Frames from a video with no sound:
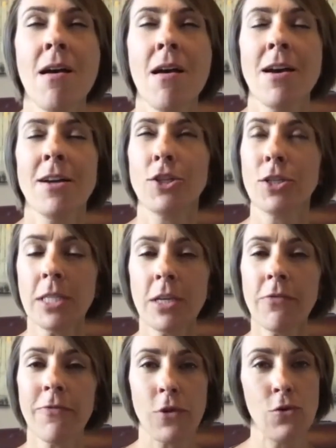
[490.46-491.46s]
just a
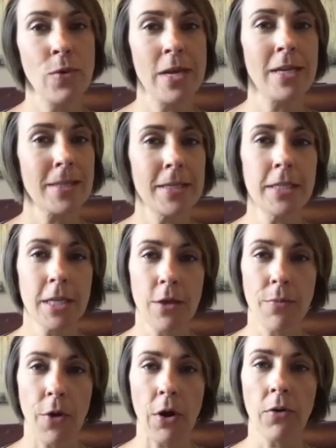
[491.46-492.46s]
few weeks into the
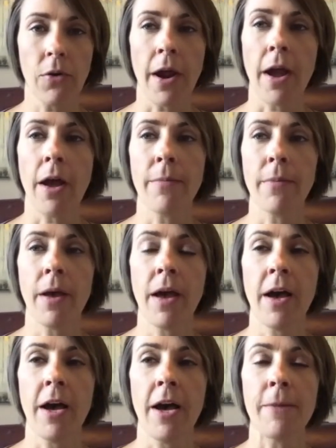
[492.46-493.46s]
program
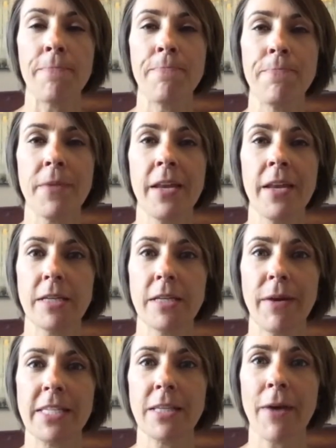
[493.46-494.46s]
and into
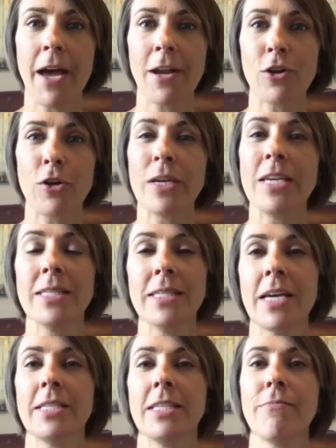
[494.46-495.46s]
my sabbatical, he
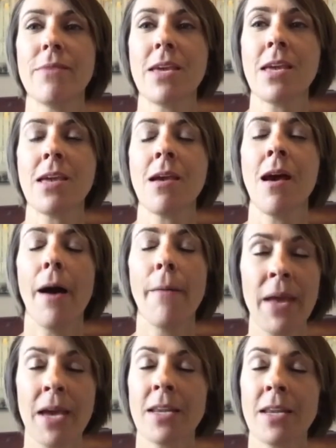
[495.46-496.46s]
said to me,
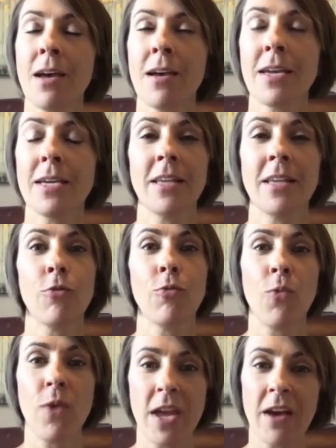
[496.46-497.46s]
Amanda, he said,
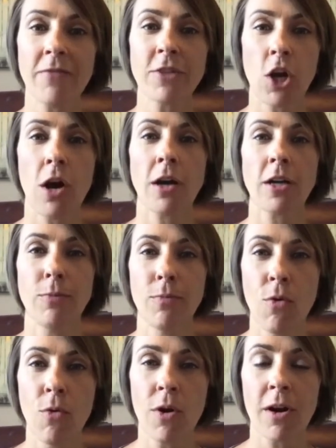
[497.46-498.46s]
we have talked
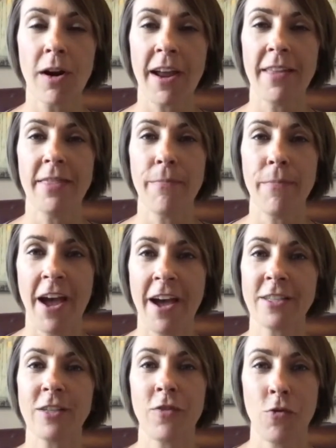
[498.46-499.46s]
more in the
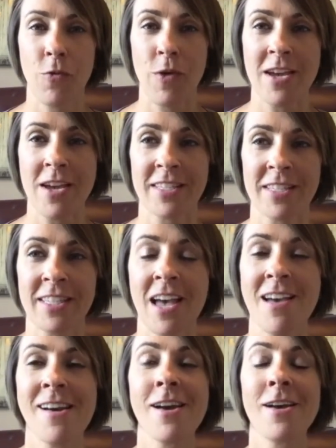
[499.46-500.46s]
past few weeks
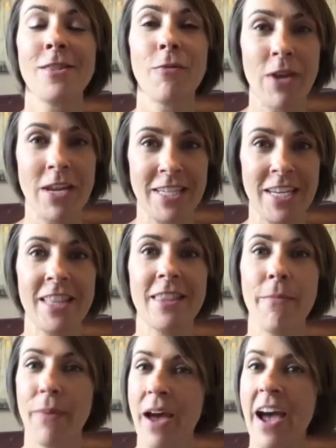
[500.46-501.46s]
than we did
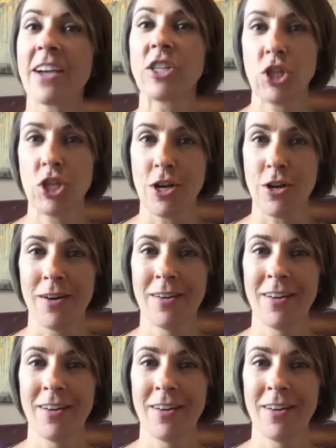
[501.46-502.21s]
the past year.